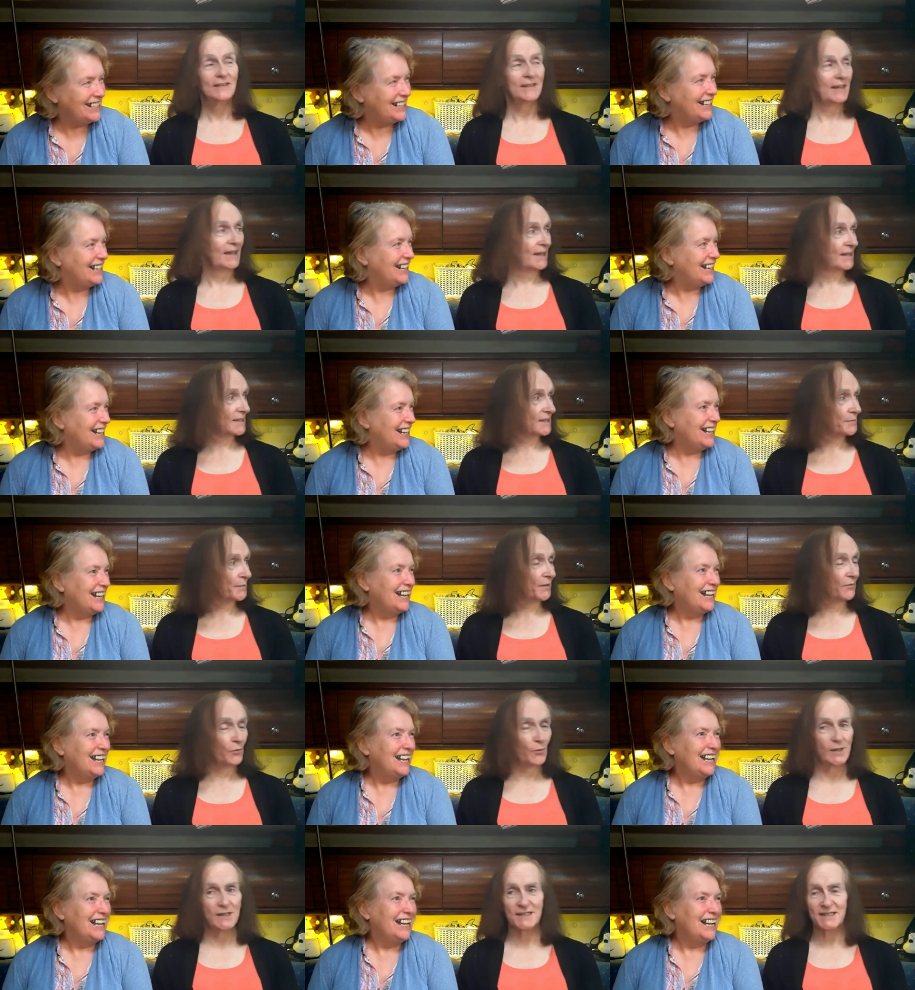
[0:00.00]
Speaker 1: Yeah, it's a bit
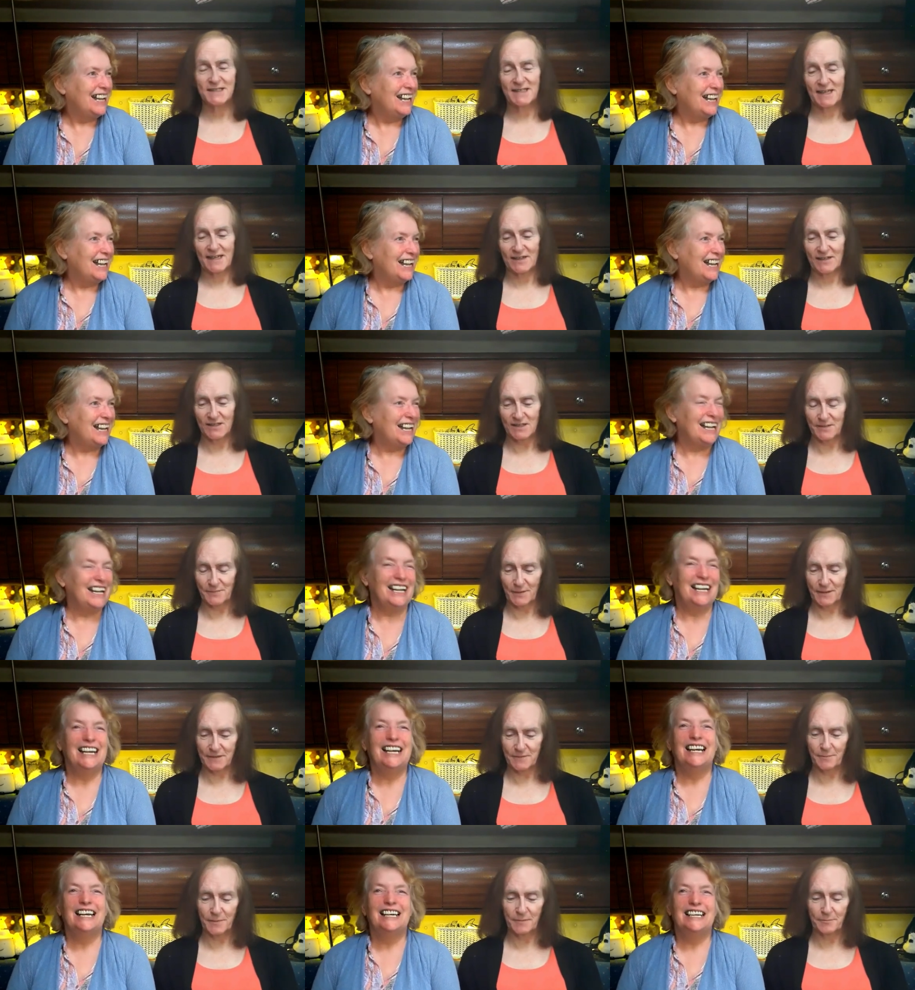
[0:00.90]
of a windy day It's a
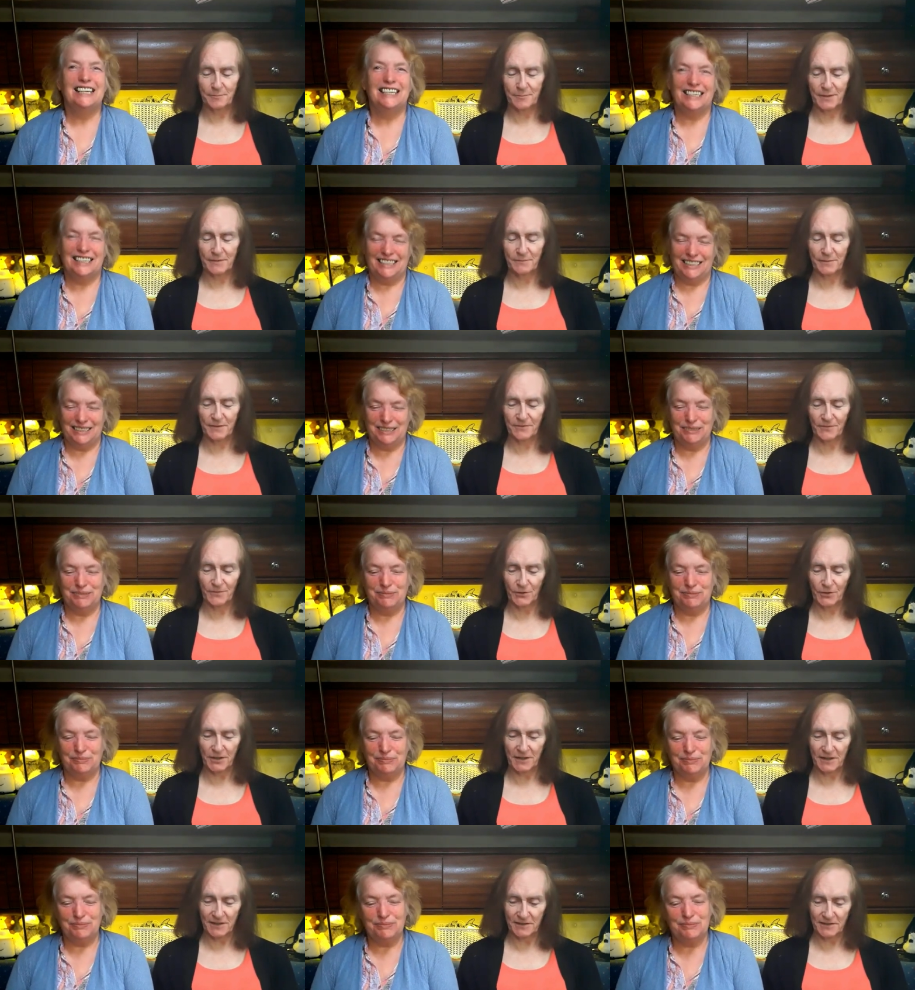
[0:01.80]
bit bit bit, bit
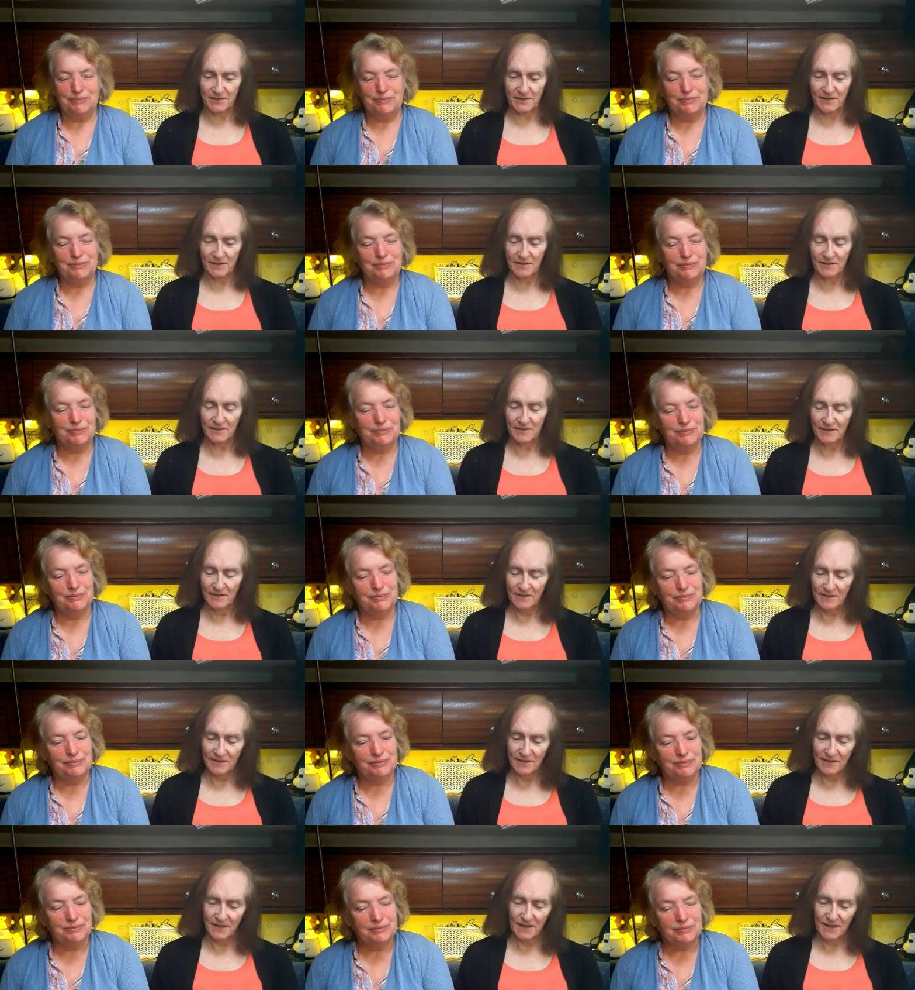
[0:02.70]
fruity out there.
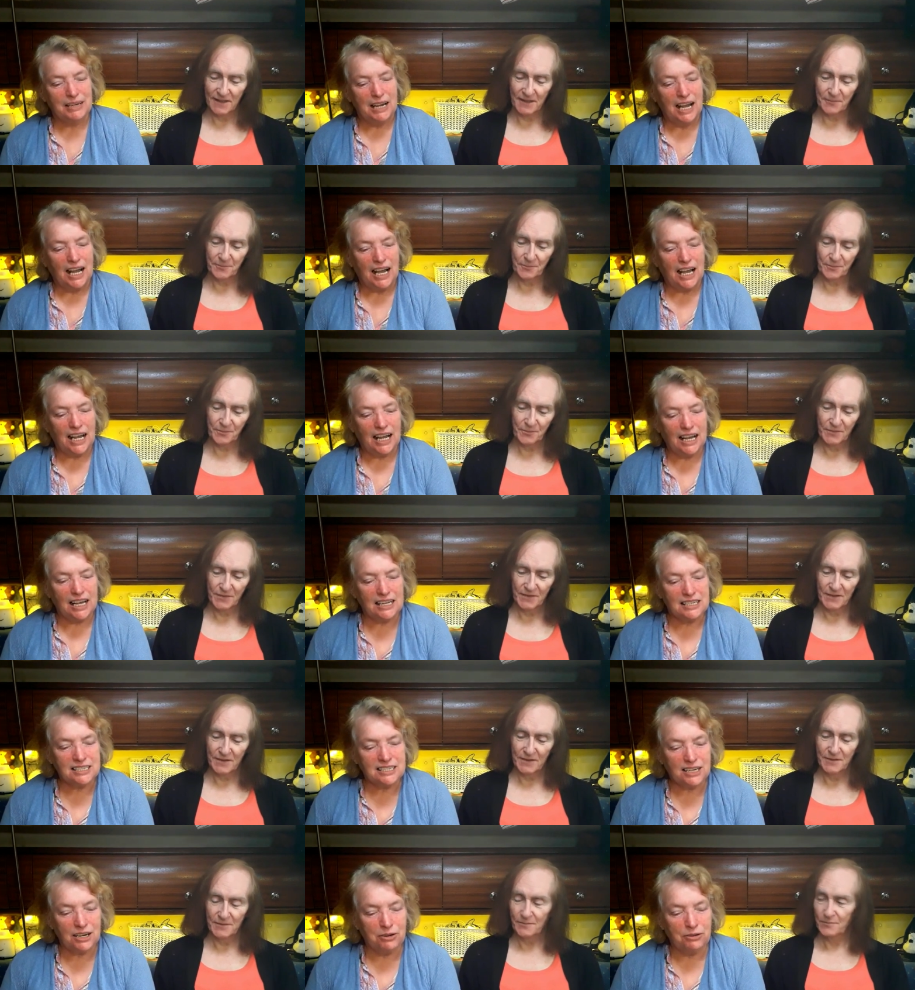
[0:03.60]
Mm. Yeah.
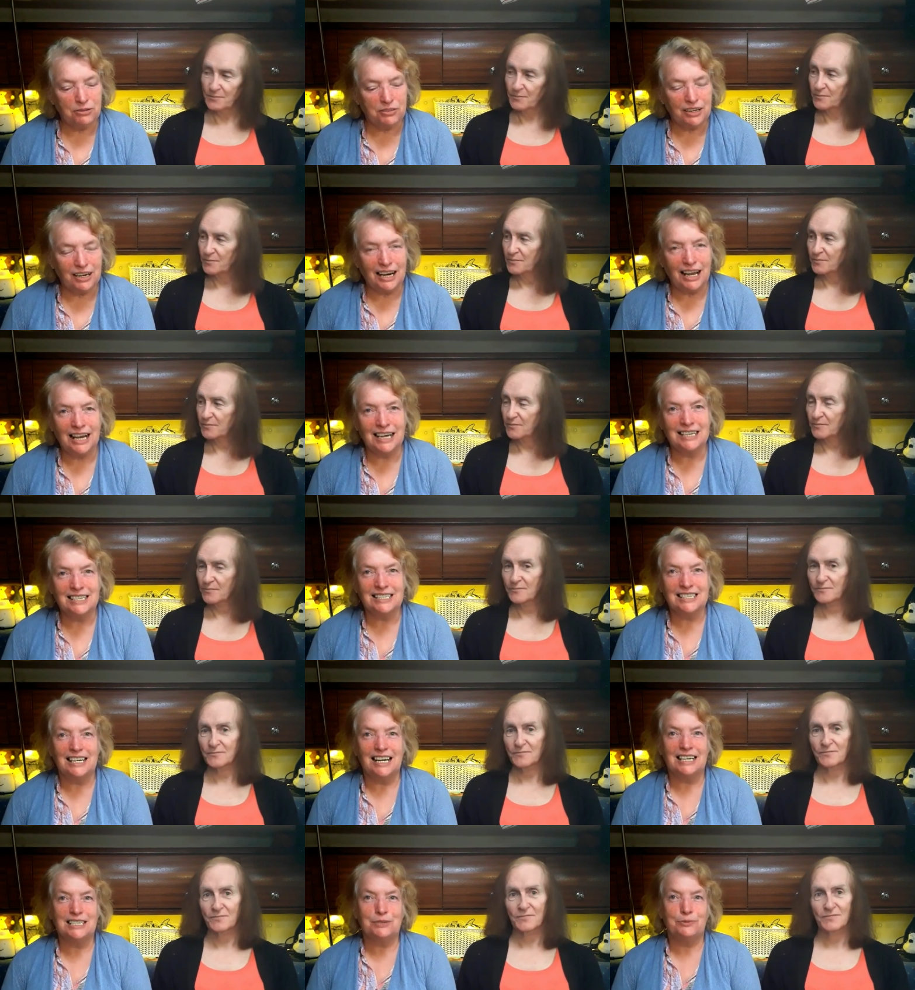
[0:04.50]
Uh, so the
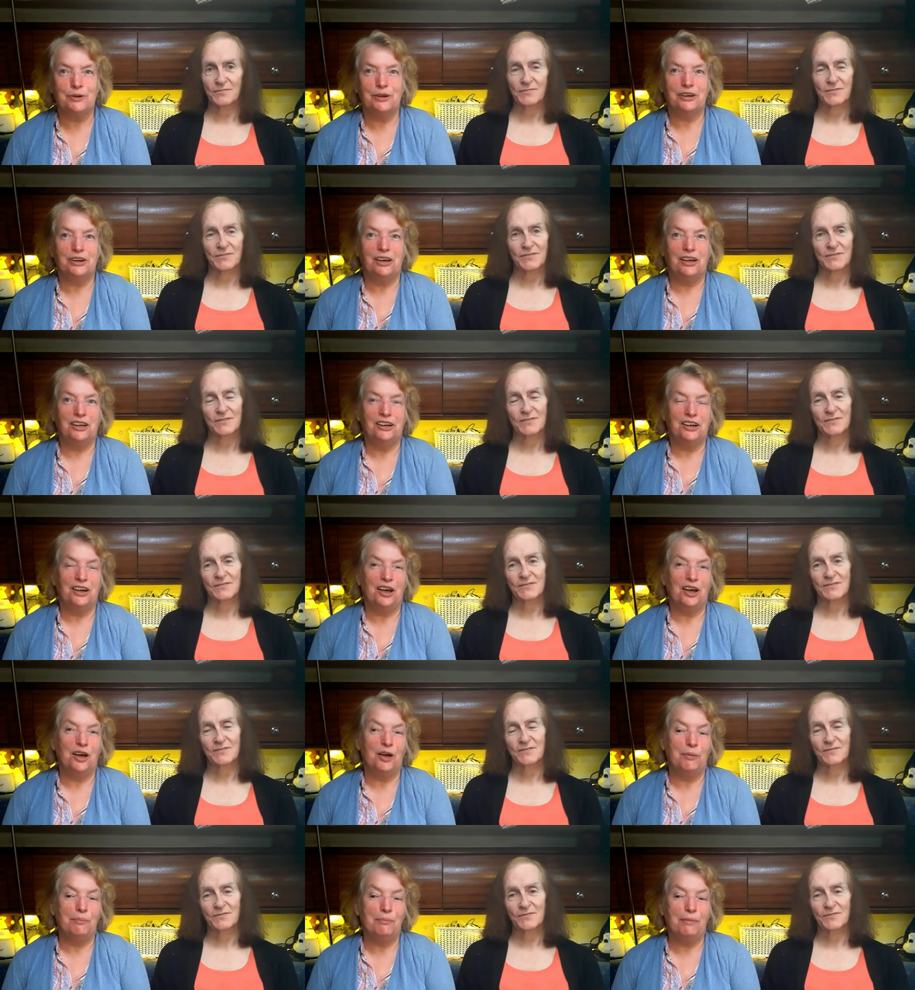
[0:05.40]
last last one on
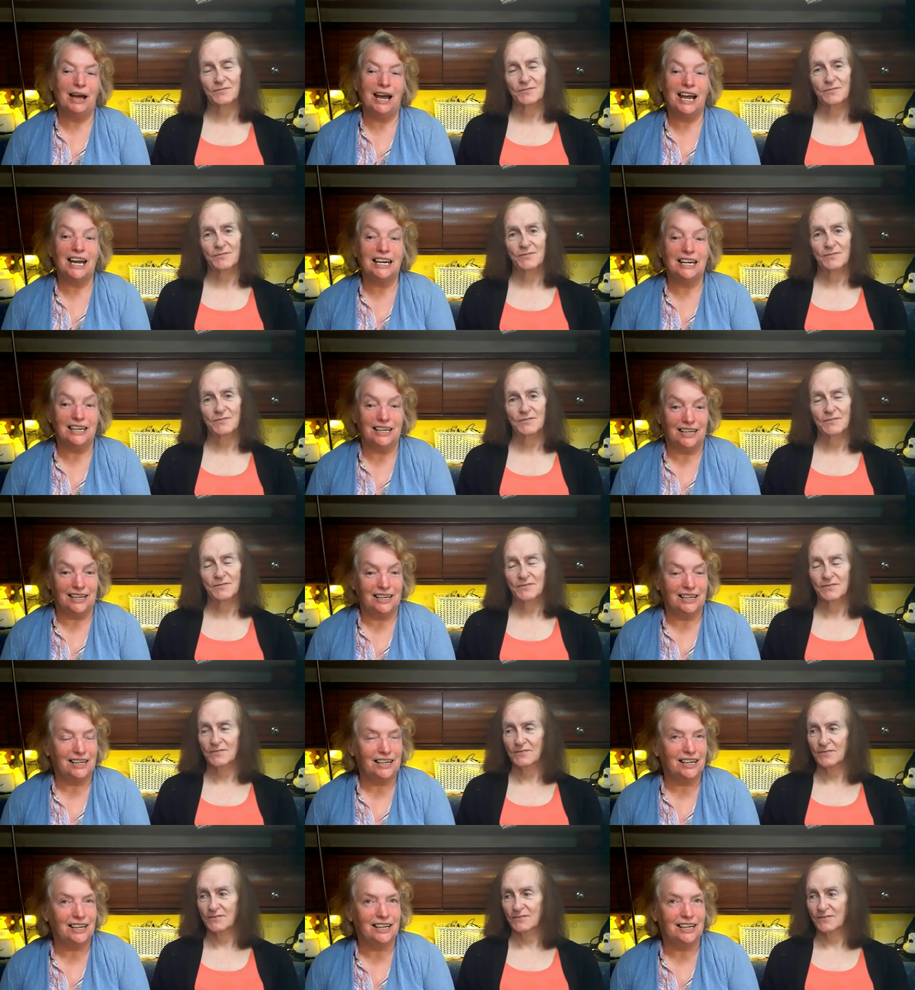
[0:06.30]
our minor
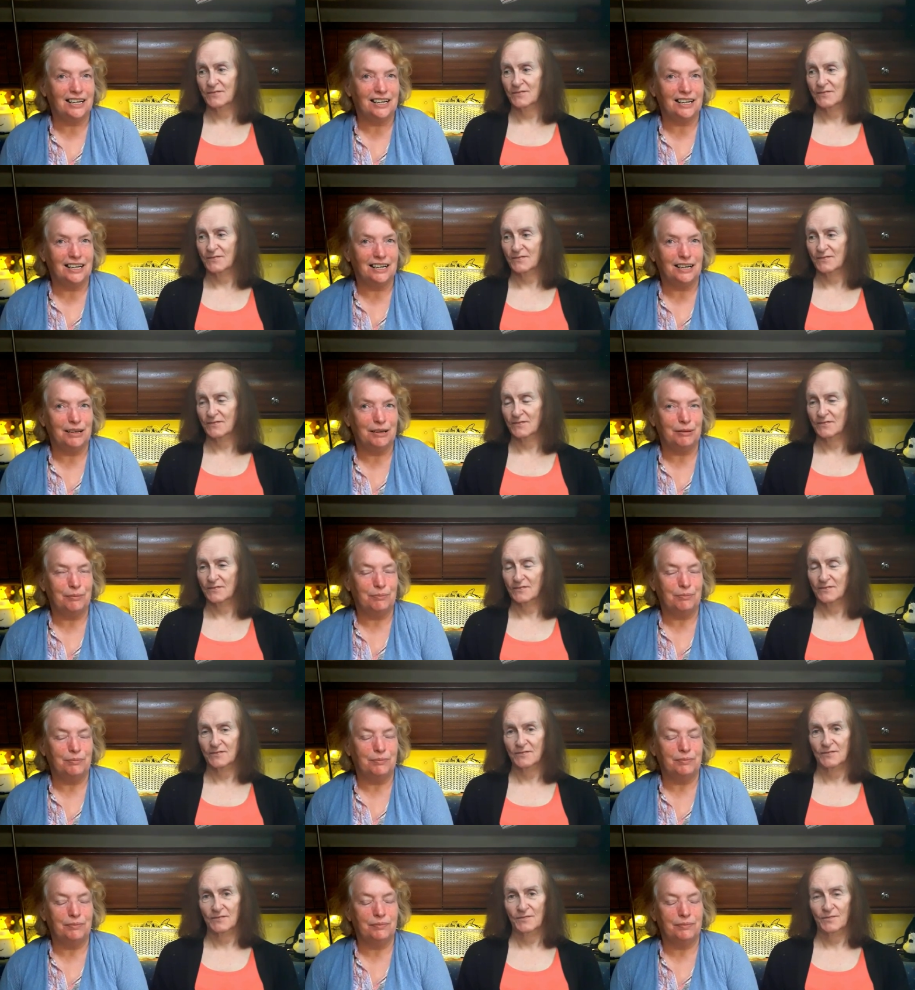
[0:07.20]

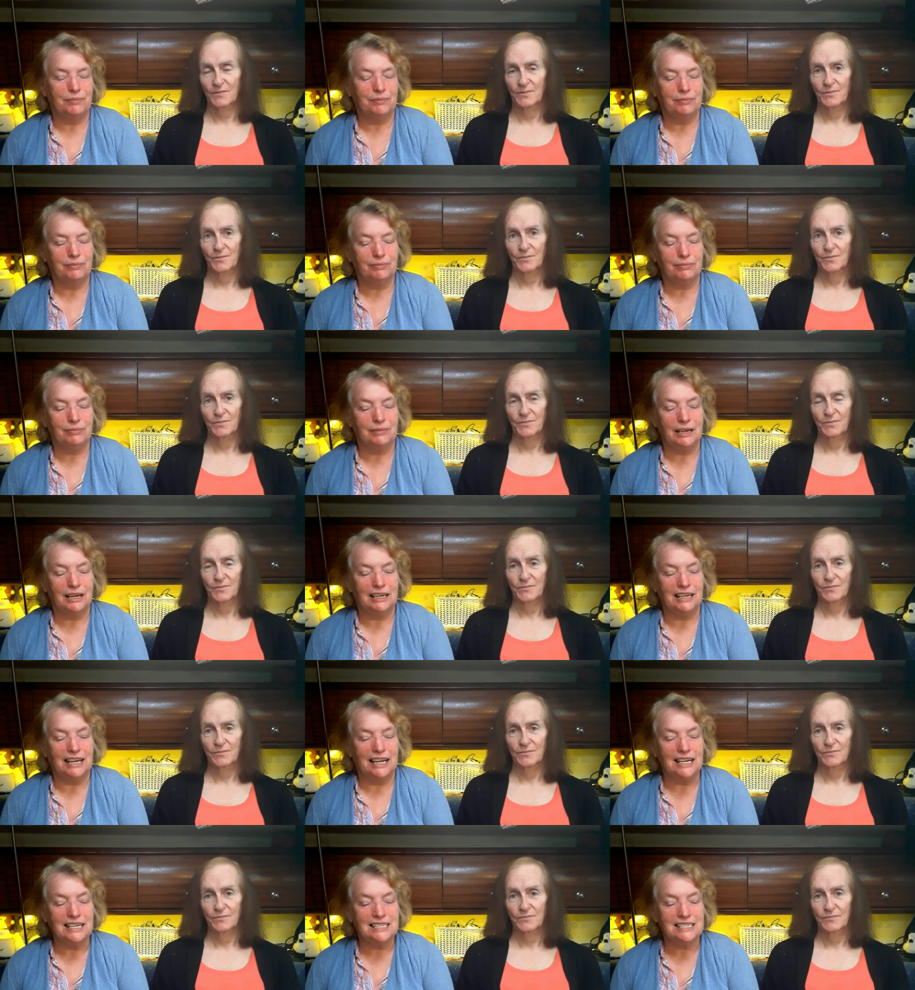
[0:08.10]
um,
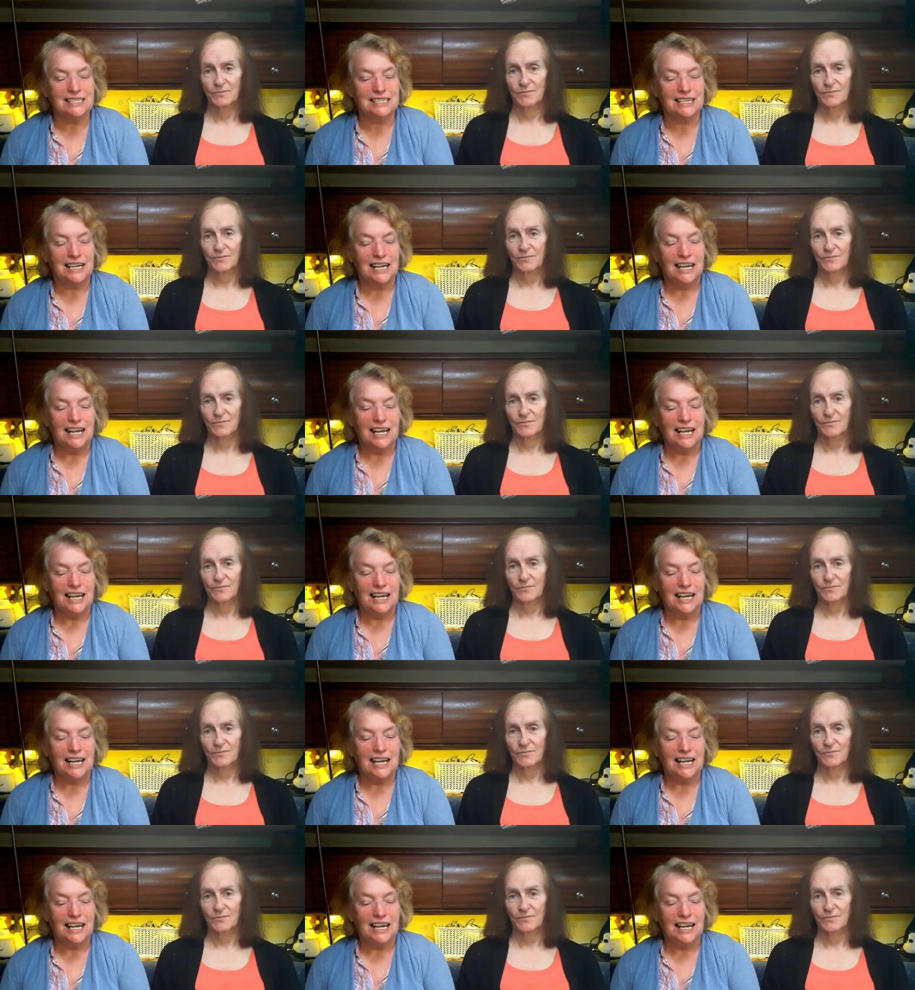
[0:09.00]
list